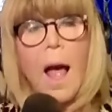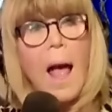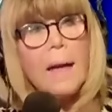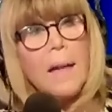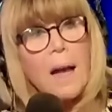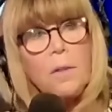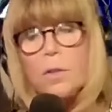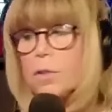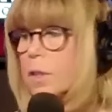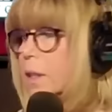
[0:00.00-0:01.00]
And now
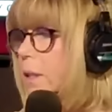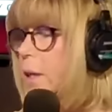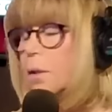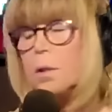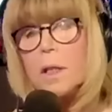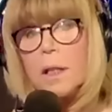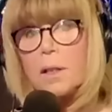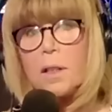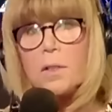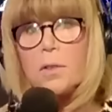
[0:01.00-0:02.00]
you're sitting there looking
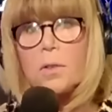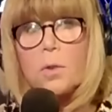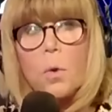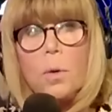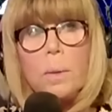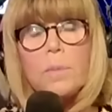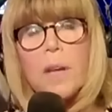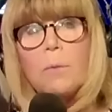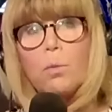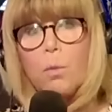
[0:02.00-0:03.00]
at these storms
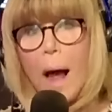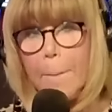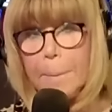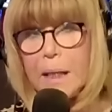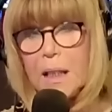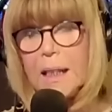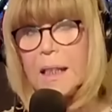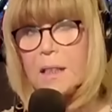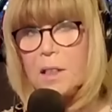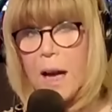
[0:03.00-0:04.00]

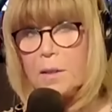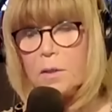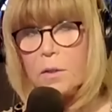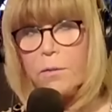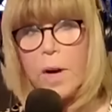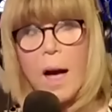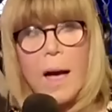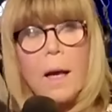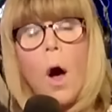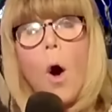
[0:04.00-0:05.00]
rapidly
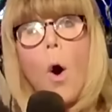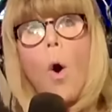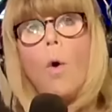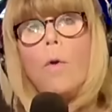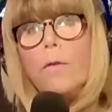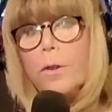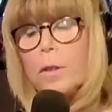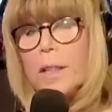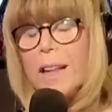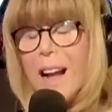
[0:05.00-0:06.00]
intensify
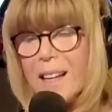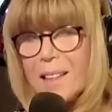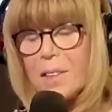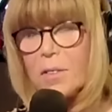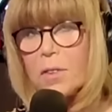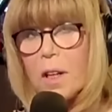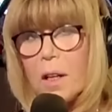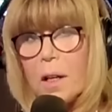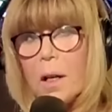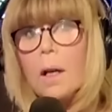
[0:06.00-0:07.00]
overnight.
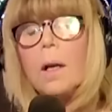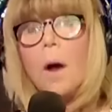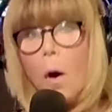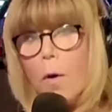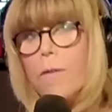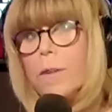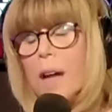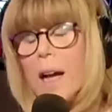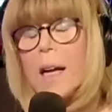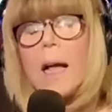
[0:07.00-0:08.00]

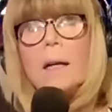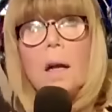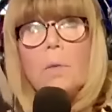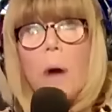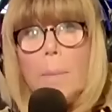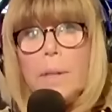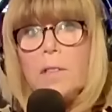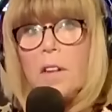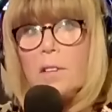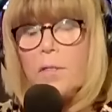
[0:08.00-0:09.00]
Overnight, and rapid
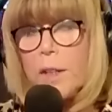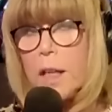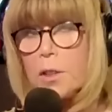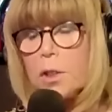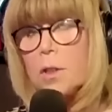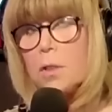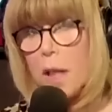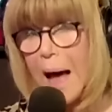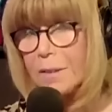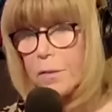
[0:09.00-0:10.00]
intensification is
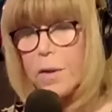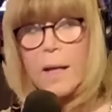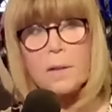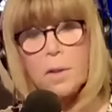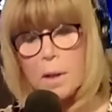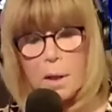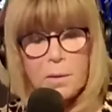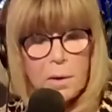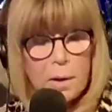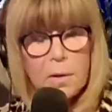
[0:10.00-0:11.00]
classified. It's
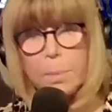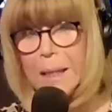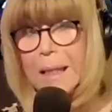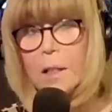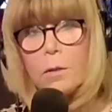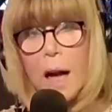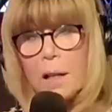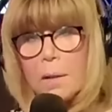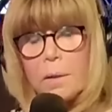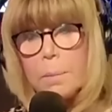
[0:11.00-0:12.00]
a
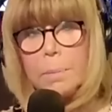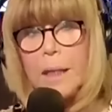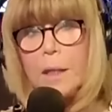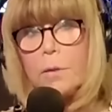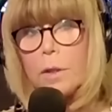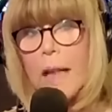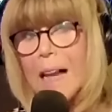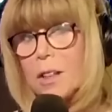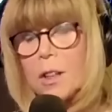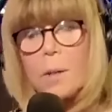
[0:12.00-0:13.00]

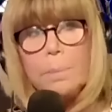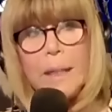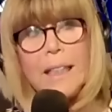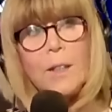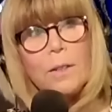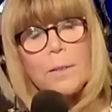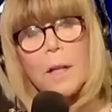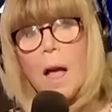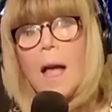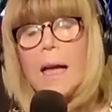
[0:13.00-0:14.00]
meteorological.
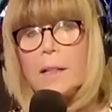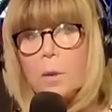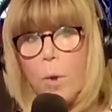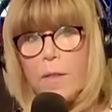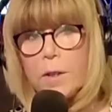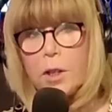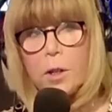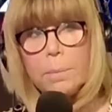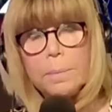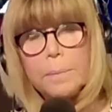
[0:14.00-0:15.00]
It's a weather term.